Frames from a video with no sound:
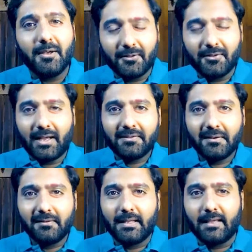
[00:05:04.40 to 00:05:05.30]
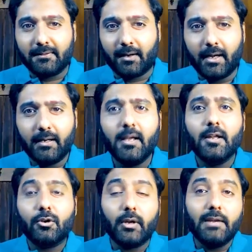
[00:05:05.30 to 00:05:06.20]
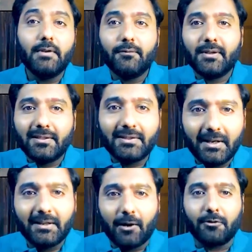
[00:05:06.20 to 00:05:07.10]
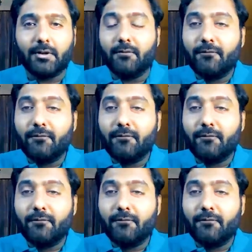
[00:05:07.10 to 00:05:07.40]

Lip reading: The answer is yes, right? So even if it's 3,000,